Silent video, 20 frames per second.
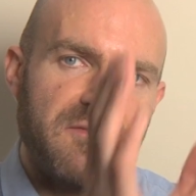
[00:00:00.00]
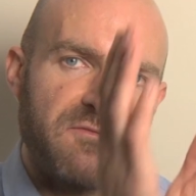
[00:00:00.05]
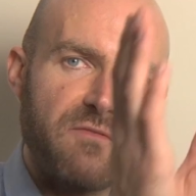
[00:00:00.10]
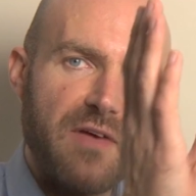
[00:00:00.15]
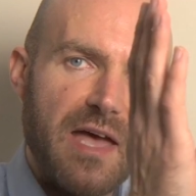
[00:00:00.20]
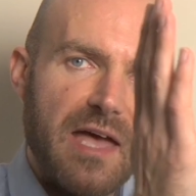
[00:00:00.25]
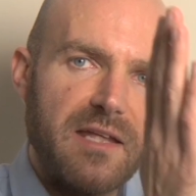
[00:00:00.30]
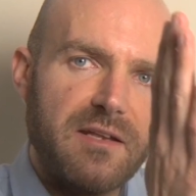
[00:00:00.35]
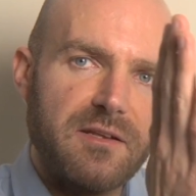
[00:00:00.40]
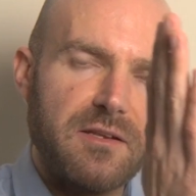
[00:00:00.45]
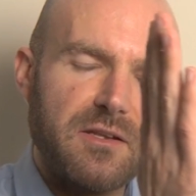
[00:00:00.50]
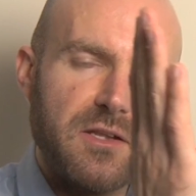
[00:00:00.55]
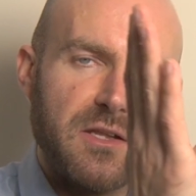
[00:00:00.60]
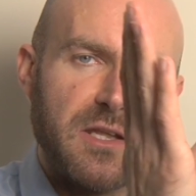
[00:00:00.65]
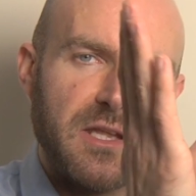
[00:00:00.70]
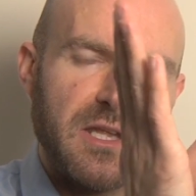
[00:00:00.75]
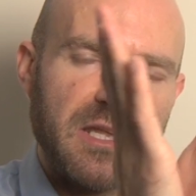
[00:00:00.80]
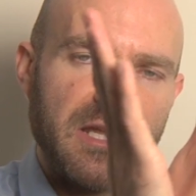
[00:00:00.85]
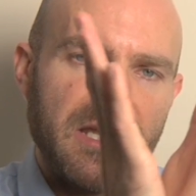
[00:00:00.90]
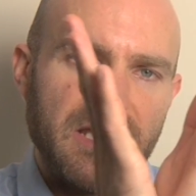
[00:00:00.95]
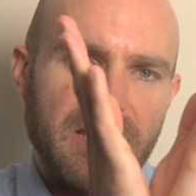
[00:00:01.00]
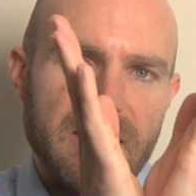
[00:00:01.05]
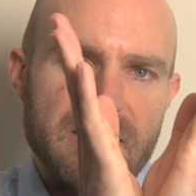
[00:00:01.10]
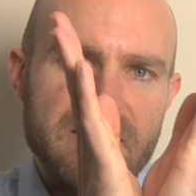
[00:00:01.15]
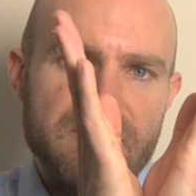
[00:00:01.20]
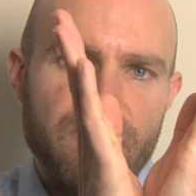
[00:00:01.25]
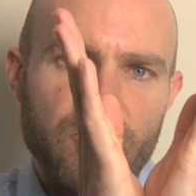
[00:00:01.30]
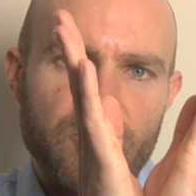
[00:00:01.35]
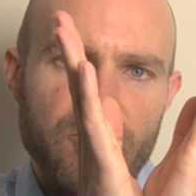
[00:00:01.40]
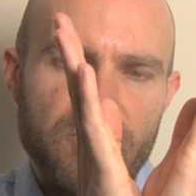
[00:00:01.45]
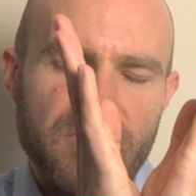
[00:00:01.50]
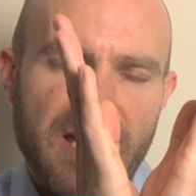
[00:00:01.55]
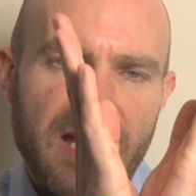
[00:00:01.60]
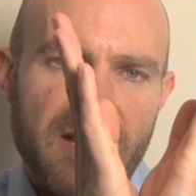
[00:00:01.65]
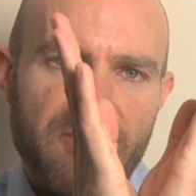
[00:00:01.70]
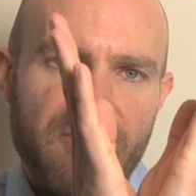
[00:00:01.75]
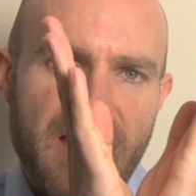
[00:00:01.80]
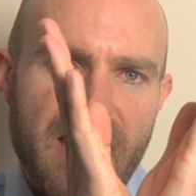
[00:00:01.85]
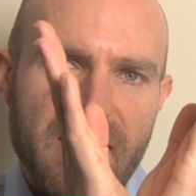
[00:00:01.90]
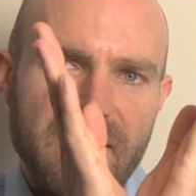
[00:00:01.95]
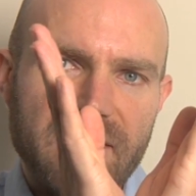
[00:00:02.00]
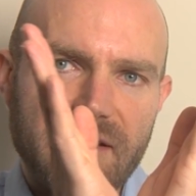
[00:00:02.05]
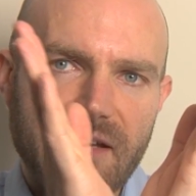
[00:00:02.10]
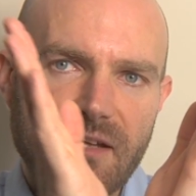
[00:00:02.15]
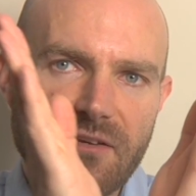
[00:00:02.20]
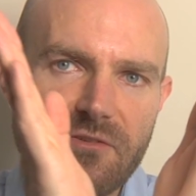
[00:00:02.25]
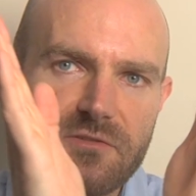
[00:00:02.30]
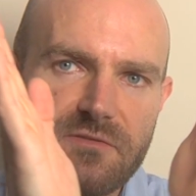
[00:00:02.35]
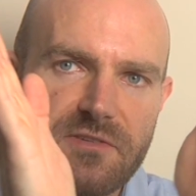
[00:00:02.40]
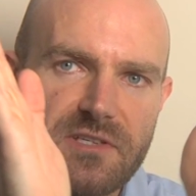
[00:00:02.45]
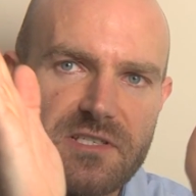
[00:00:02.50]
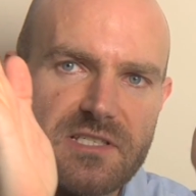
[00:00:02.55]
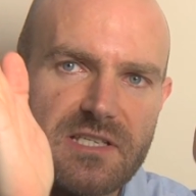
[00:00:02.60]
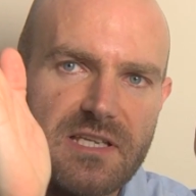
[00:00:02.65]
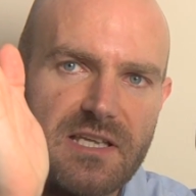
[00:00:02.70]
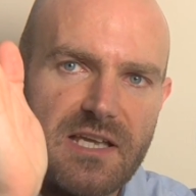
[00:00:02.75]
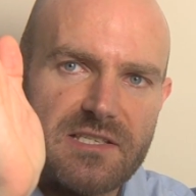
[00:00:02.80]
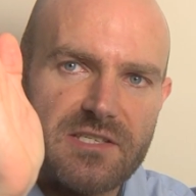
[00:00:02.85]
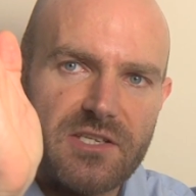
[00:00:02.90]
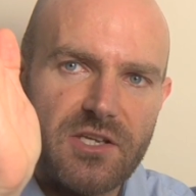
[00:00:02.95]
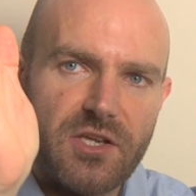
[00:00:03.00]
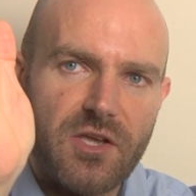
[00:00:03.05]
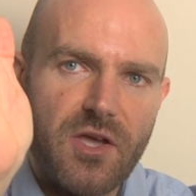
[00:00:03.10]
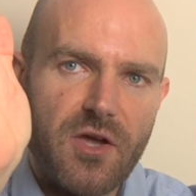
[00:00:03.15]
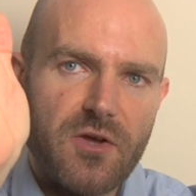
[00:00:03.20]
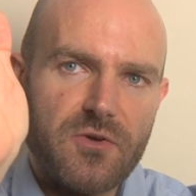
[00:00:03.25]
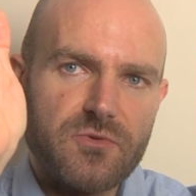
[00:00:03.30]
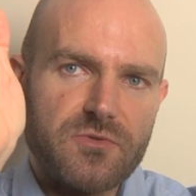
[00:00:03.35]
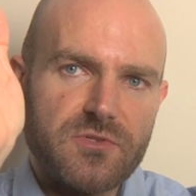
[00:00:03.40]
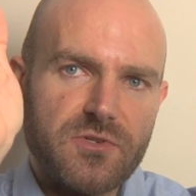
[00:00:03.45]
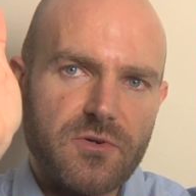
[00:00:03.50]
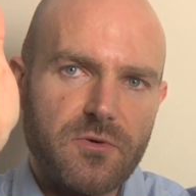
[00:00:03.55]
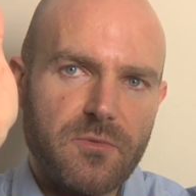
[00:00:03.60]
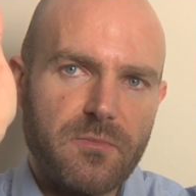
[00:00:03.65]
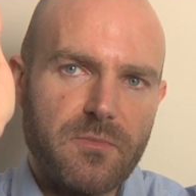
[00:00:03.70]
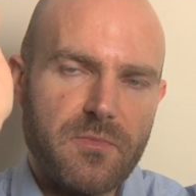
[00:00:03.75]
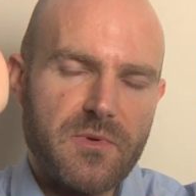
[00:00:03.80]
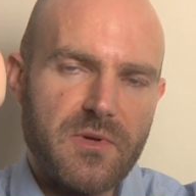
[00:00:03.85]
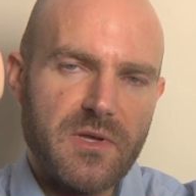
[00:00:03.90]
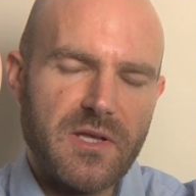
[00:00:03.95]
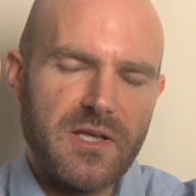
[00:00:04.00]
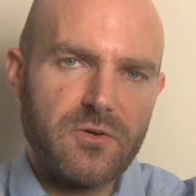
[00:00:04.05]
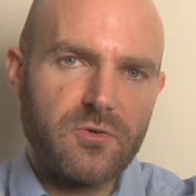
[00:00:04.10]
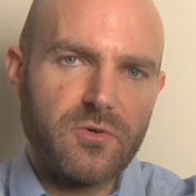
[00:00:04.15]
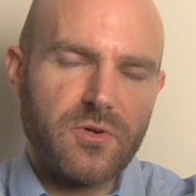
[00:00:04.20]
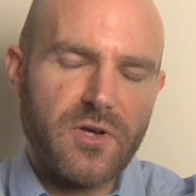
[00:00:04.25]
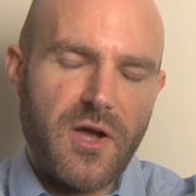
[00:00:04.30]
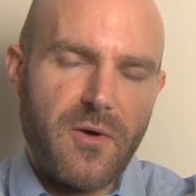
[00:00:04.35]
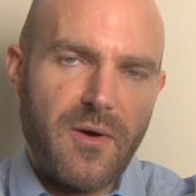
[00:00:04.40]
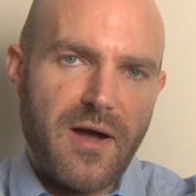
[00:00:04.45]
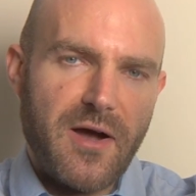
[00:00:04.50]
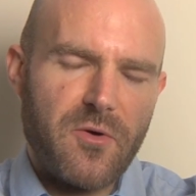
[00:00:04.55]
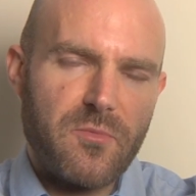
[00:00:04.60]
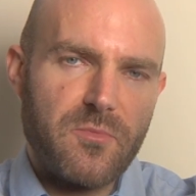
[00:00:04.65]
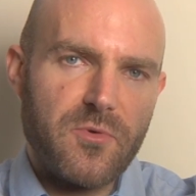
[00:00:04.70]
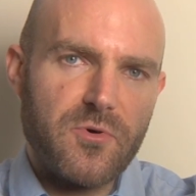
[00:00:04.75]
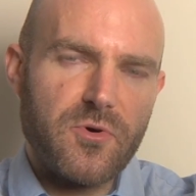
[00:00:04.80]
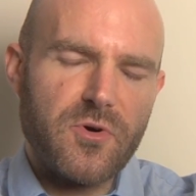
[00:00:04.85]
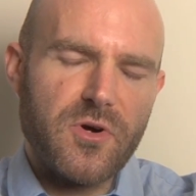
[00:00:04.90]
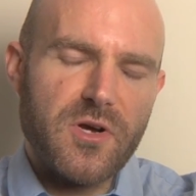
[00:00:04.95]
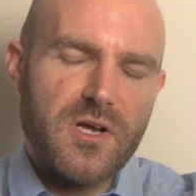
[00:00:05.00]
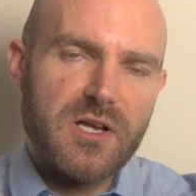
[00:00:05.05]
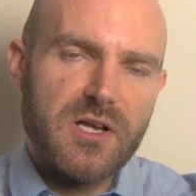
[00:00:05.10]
then it's more direct, and obviously as it goes up it will go out more.